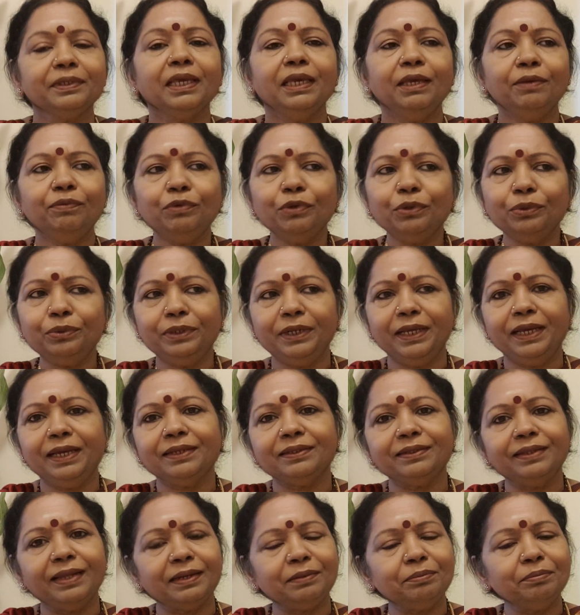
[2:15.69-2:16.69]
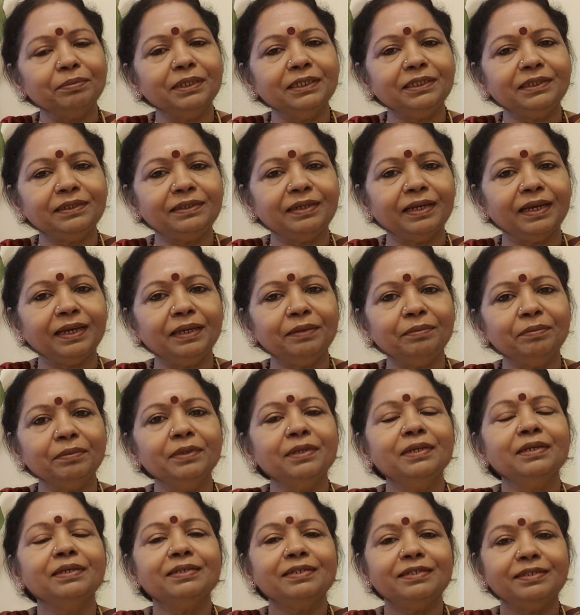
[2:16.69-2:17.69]
If you take that much time,
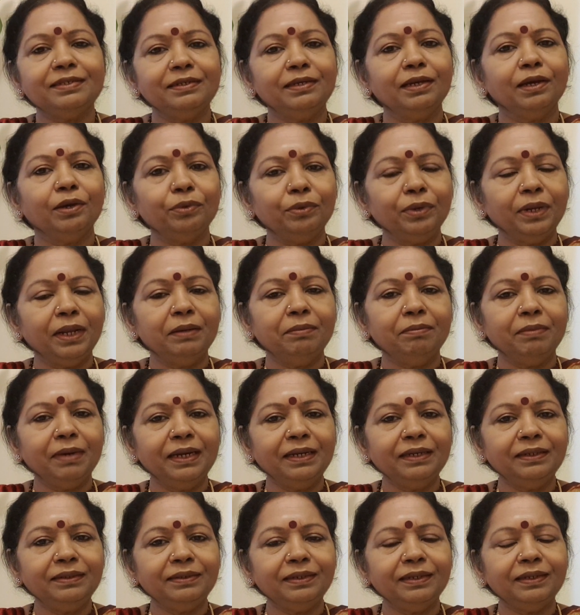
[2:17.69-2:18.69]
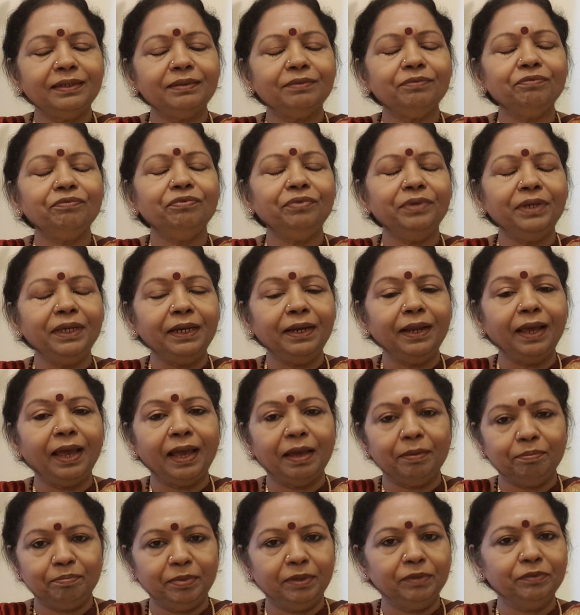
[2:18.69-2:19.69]
sit down and meditate, feel
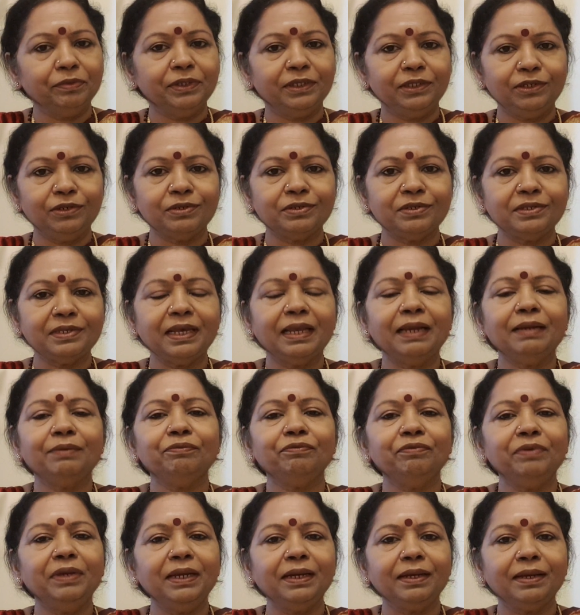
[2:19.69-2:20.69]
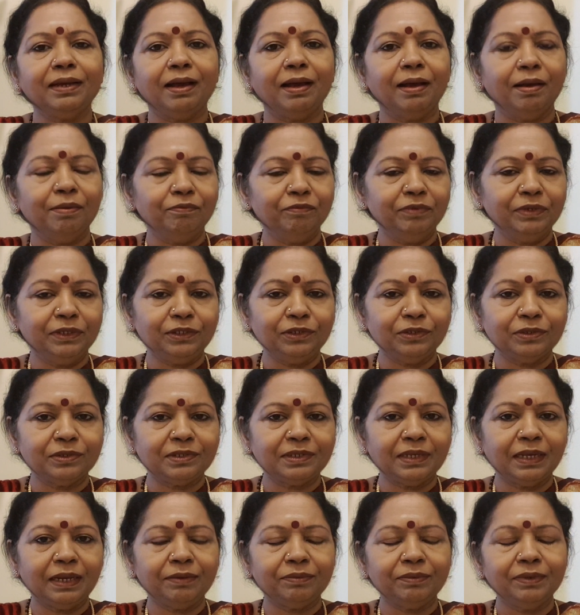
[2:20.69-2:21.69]
happy with yourself, feel calm with
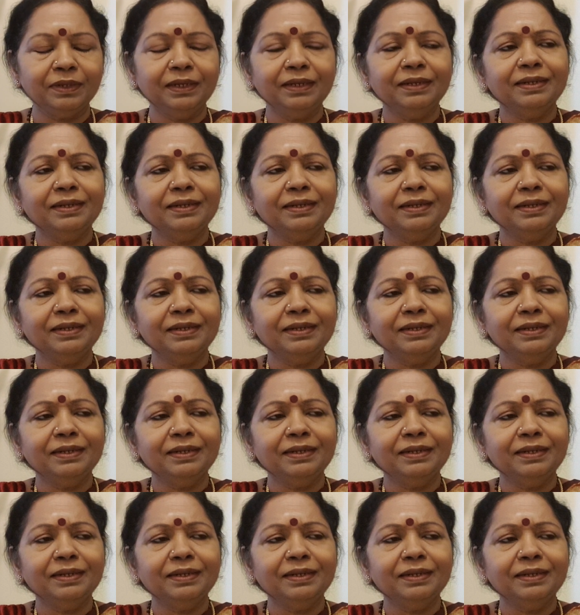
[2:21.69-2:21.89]
yourself.